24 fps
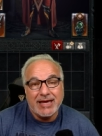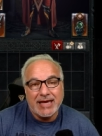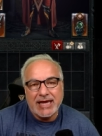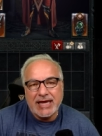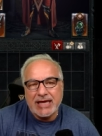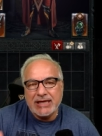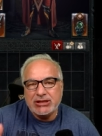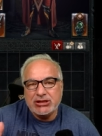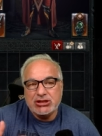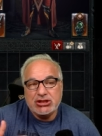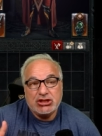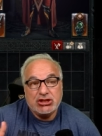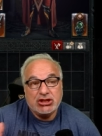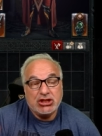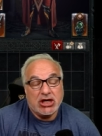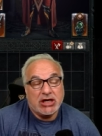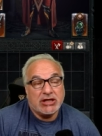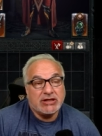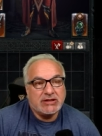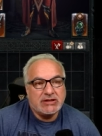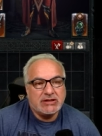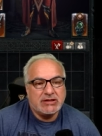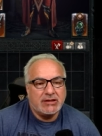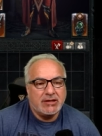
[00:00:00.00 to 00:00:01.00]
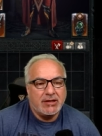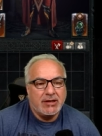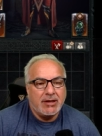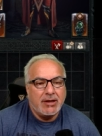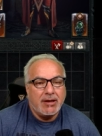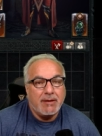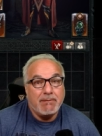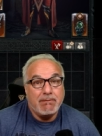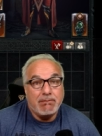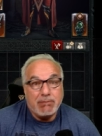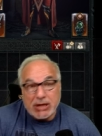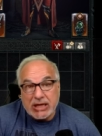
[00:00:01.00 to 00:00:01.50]
it just
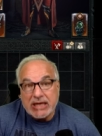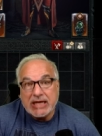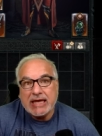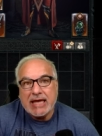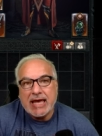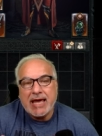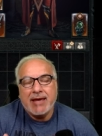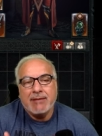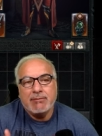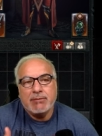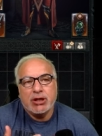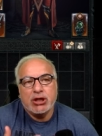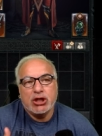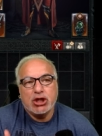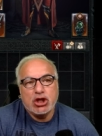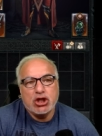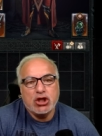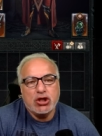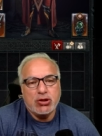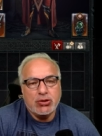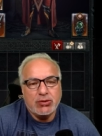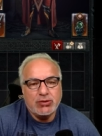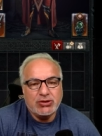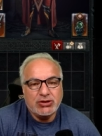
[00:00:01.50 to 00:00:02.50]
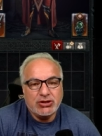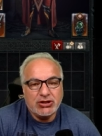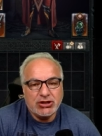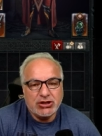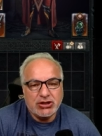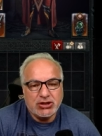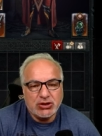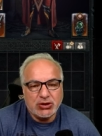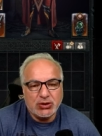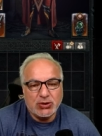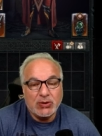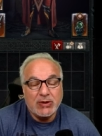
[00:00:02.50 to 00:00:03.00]
became a huge
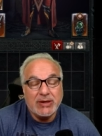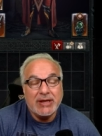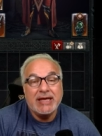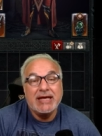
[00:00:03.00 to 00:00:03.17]
issue.